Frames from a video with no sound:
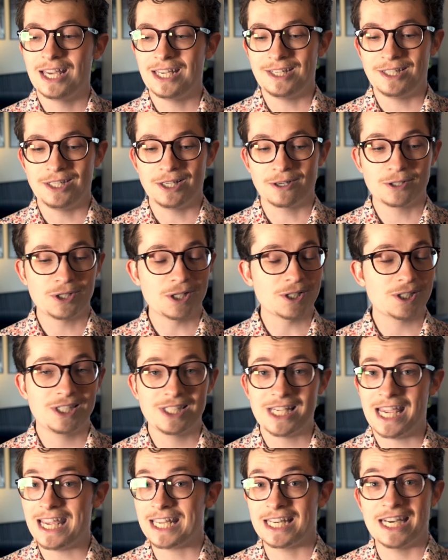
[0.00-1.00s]
you're just
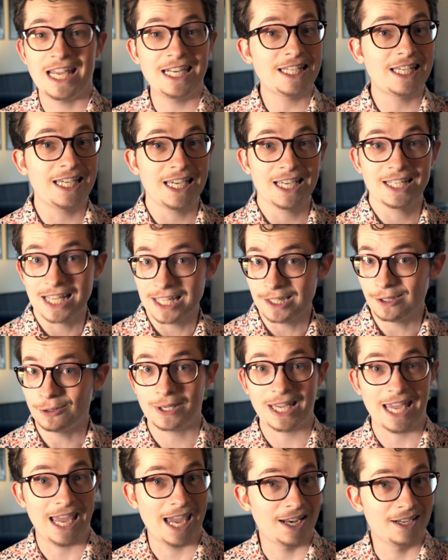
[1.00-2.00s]
taking any gig that you
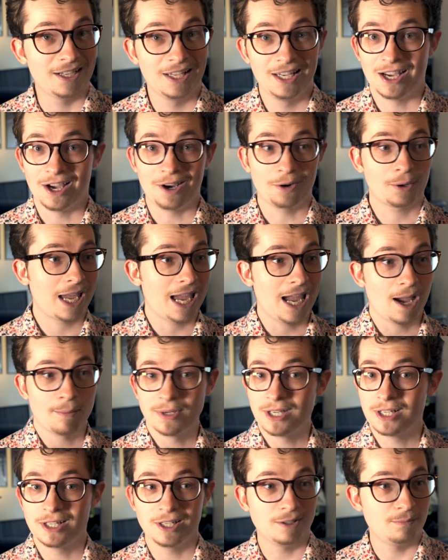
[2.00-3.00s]
can. Okay, I'm
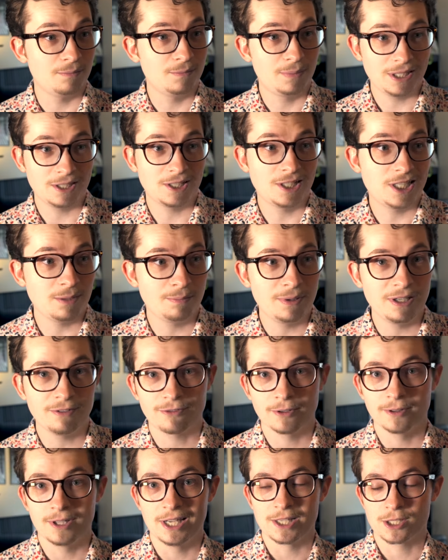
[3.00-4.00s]
gonna be the DP
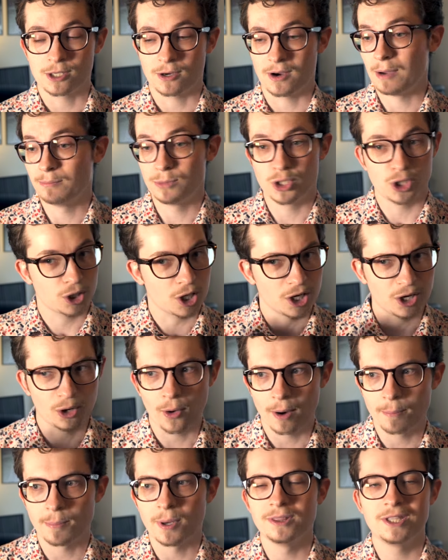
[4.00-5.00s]
for this, or I'm just gonna
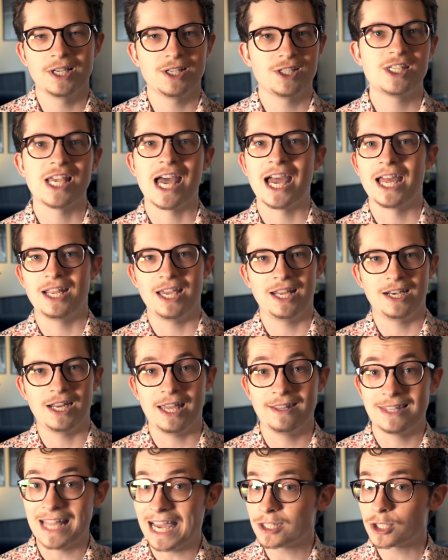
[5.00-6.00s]
grip on this set. And
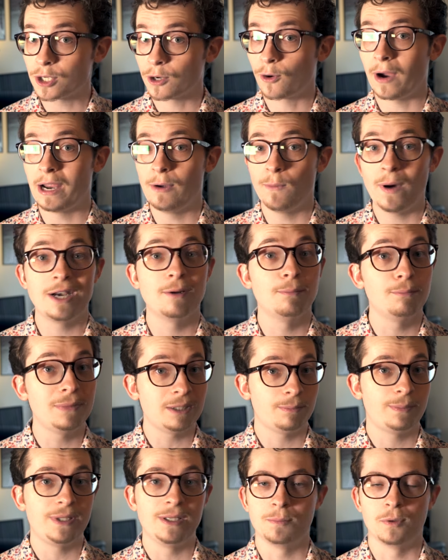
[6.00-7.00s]
that's a great way to
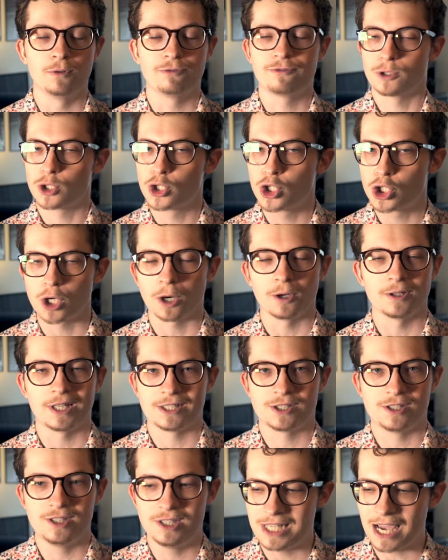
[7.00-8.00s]
meet people, for sure.
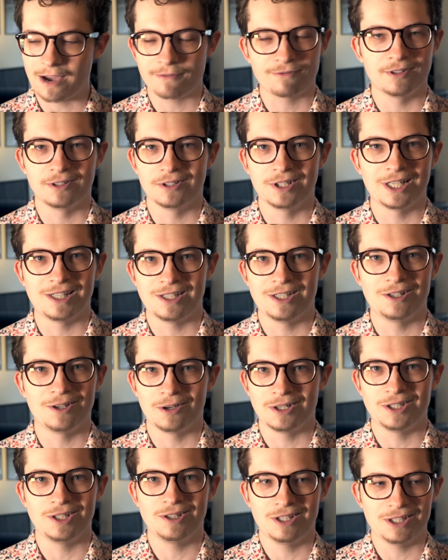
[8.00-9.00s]
That's definitely, you know,
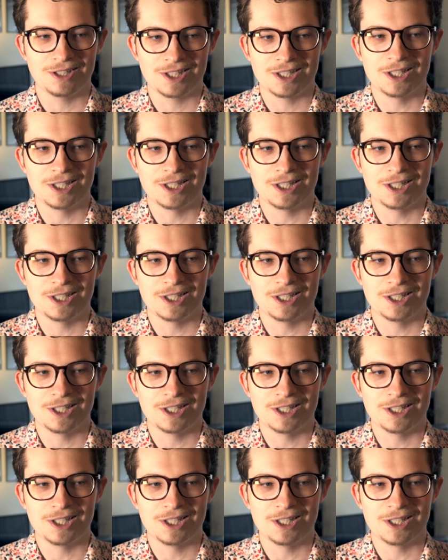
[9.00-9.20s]
it's